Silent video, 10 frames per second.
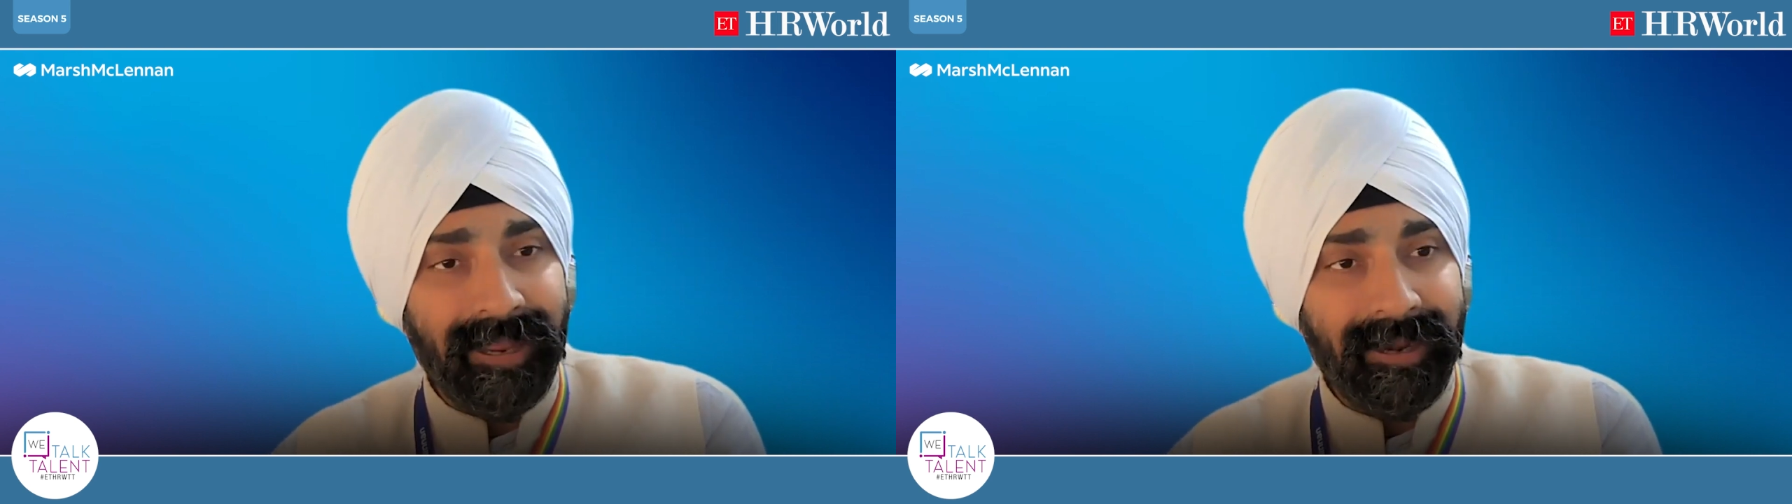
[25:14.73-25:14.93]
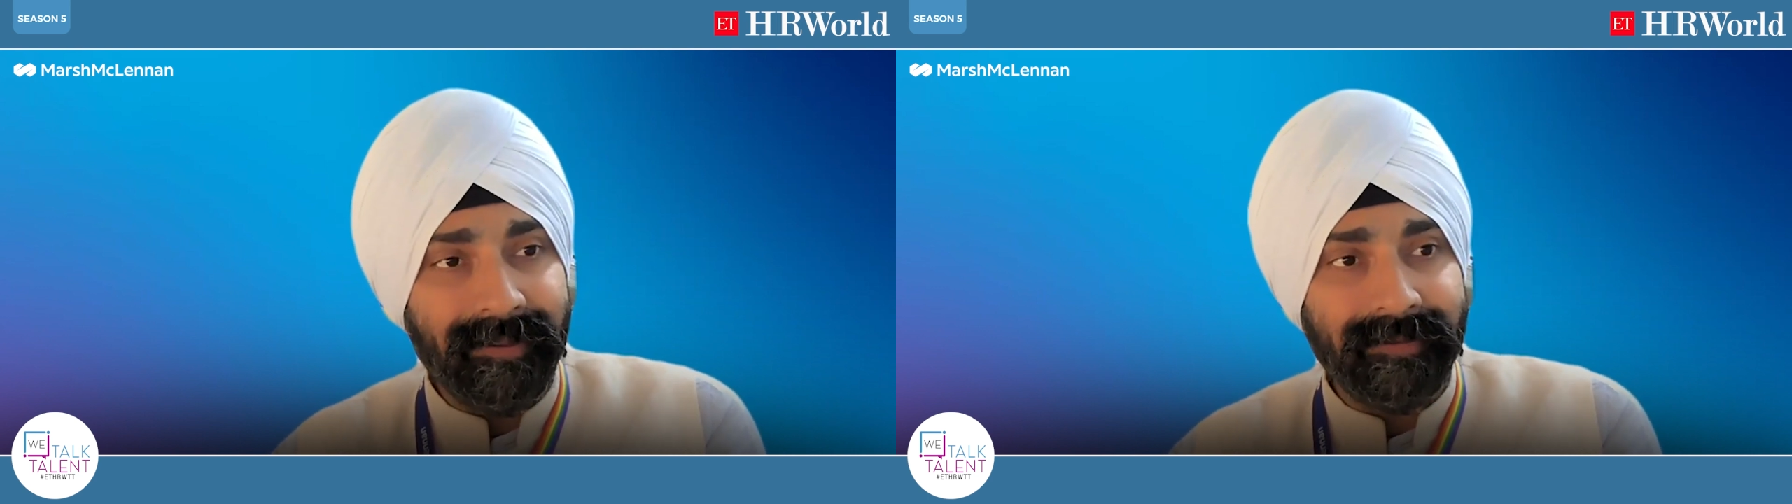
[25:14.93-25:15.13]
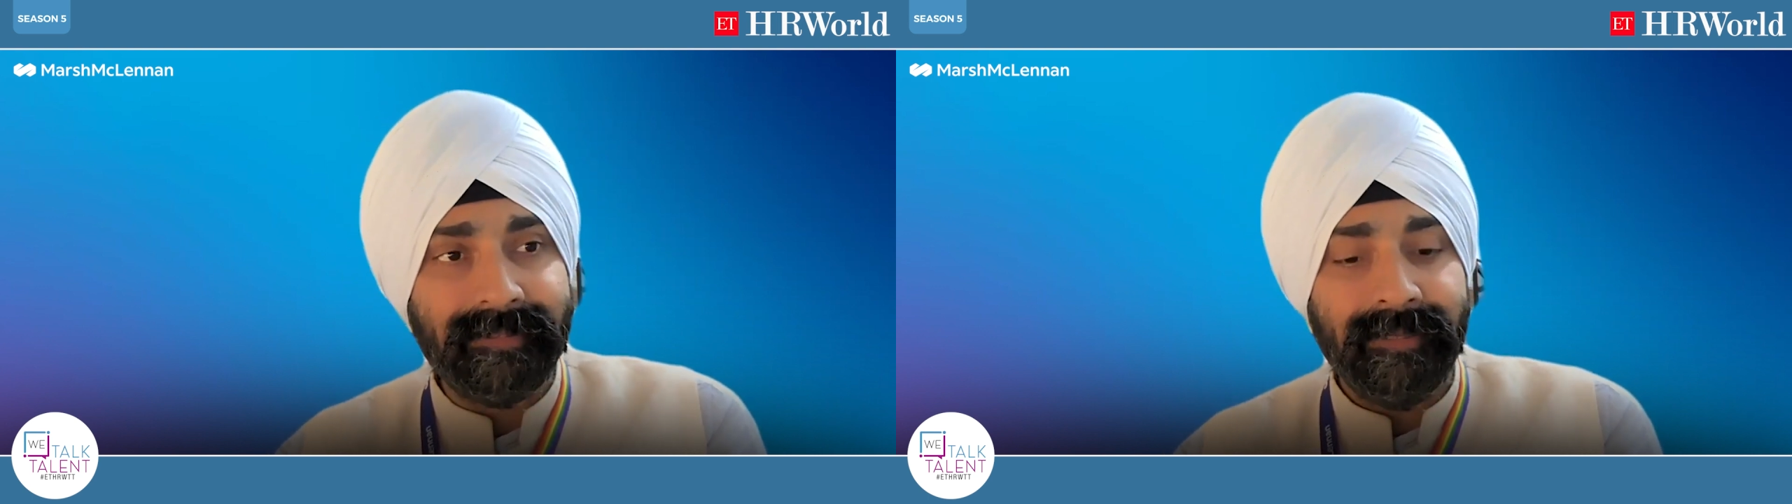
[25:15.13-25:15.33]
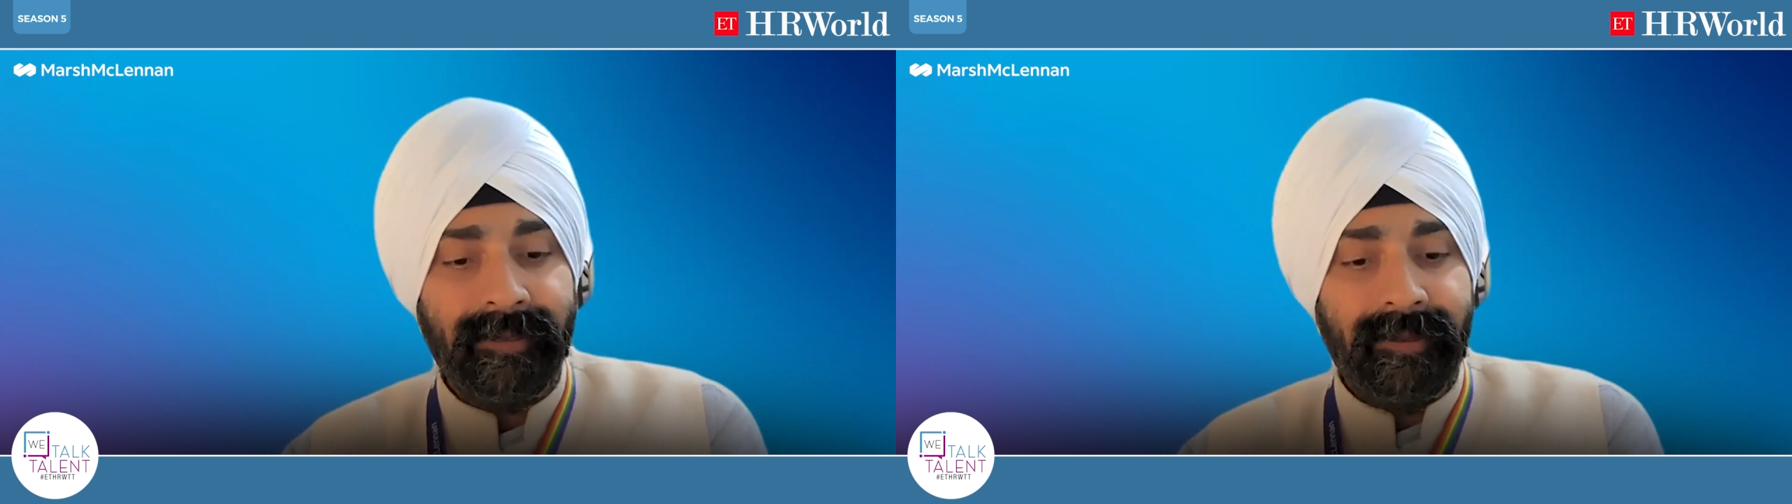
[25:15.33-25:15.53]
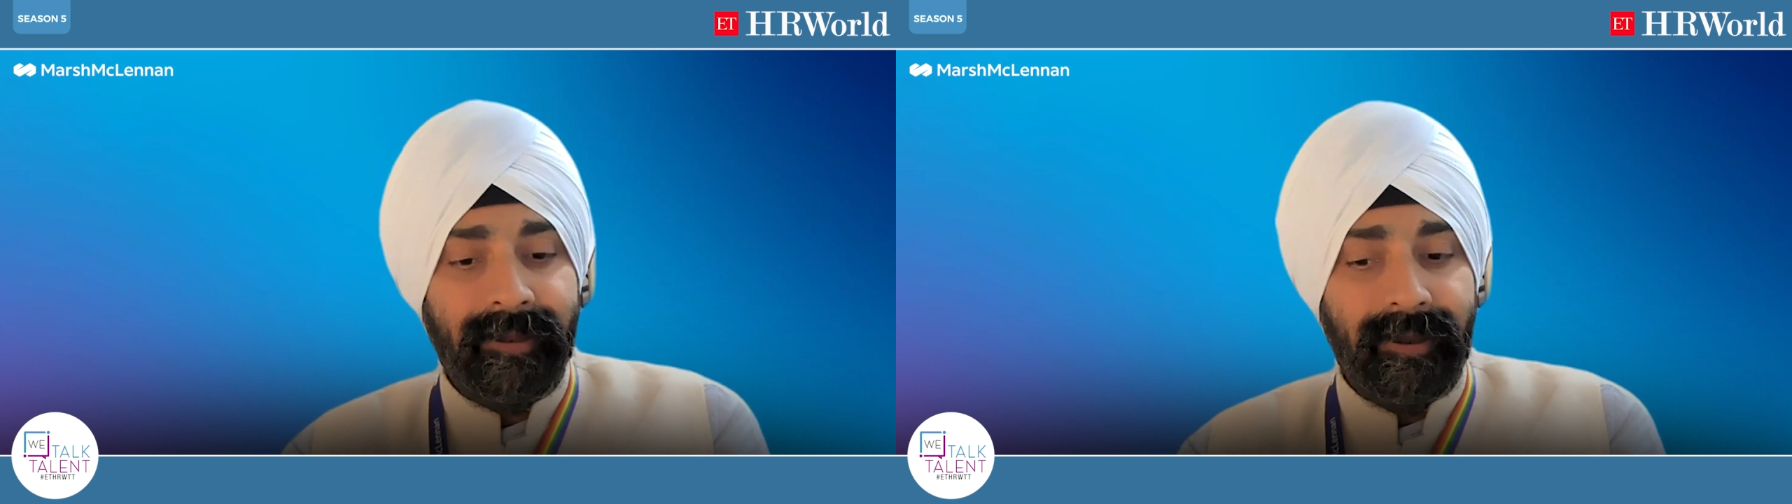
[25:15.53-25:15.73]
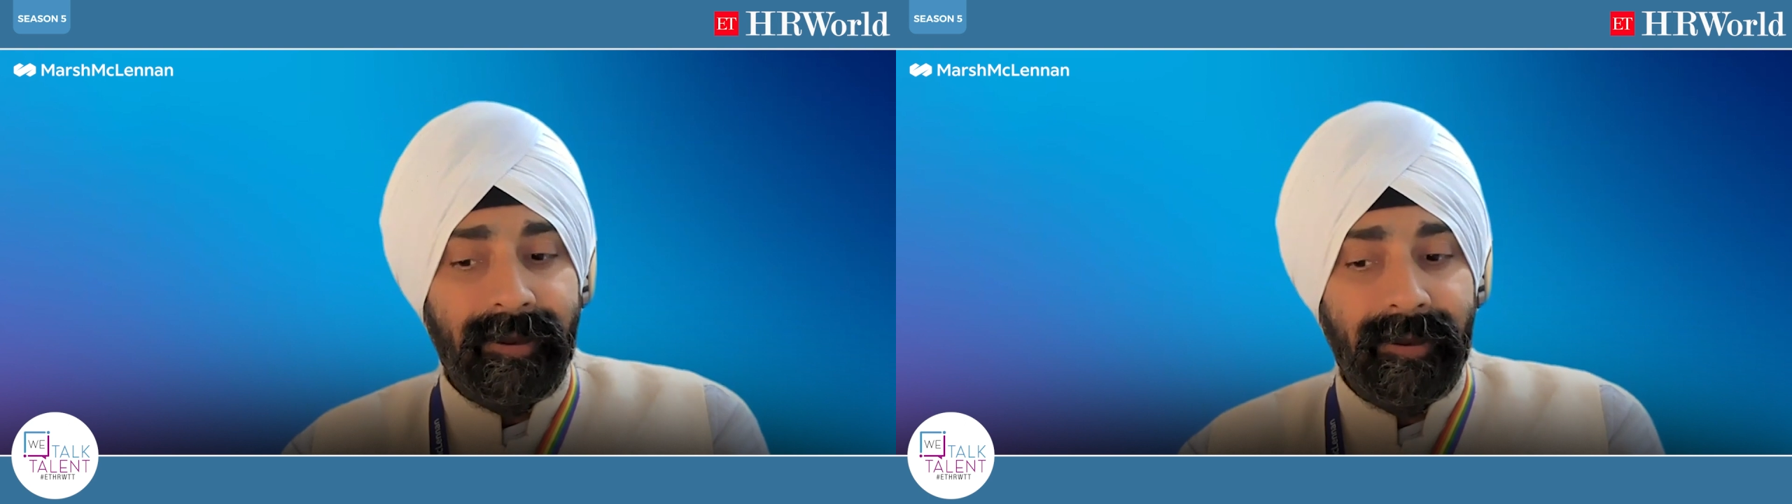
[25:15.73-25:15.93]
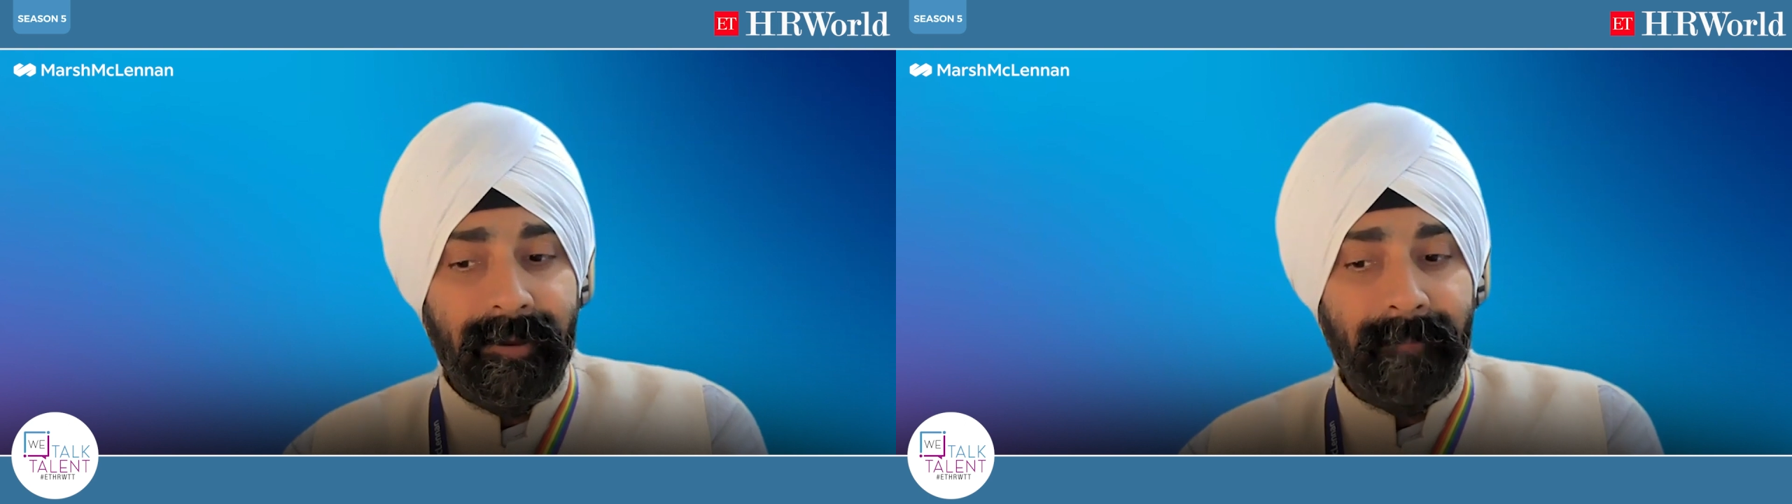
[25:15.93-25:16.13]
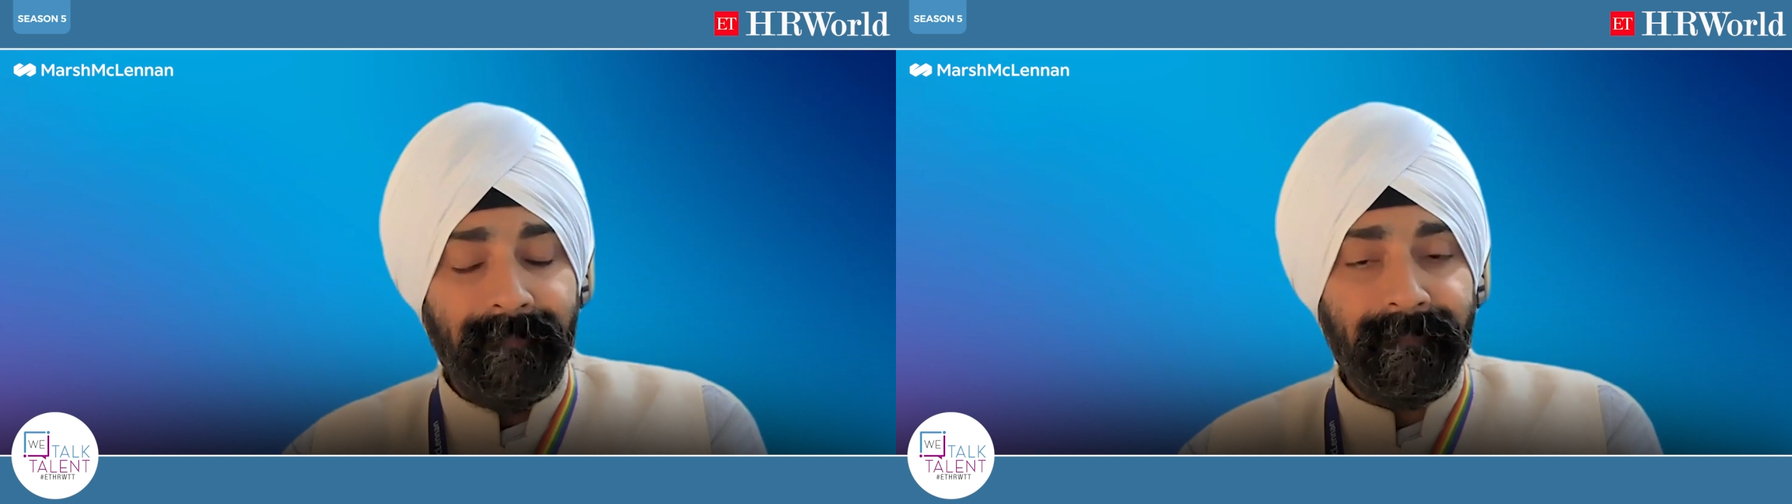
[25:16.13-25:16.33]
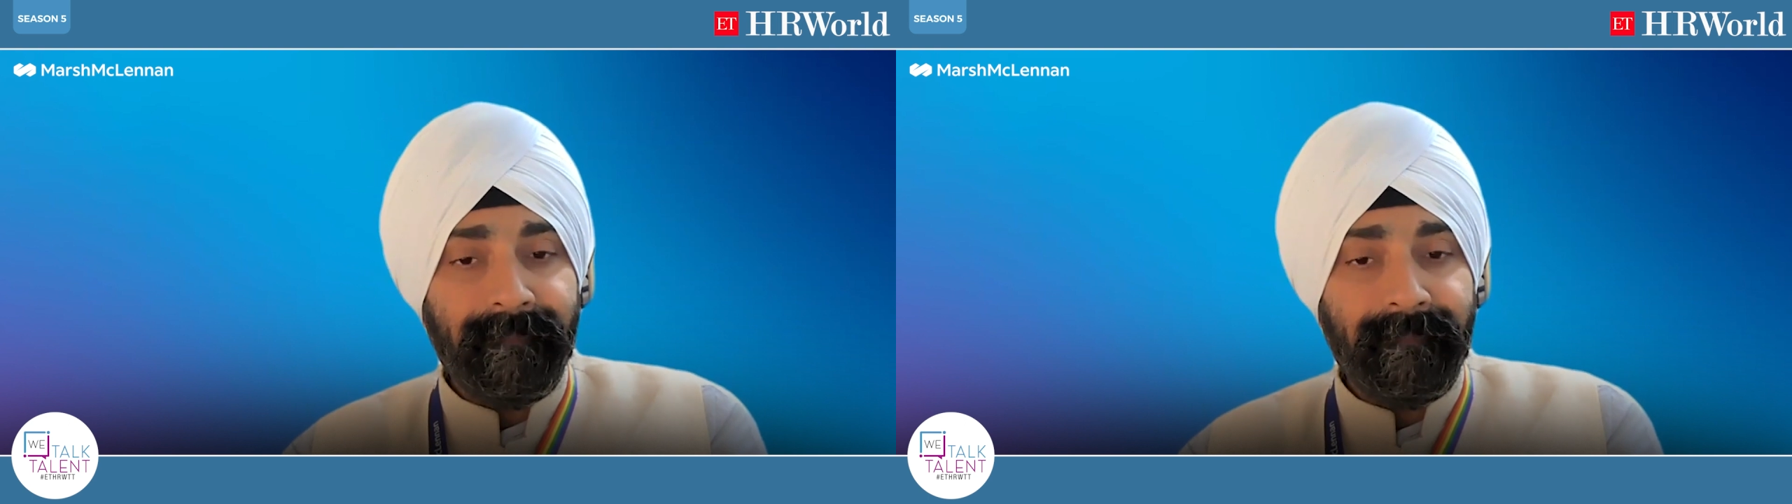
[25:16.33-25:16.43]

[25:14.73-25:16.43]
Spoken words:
That is, uh,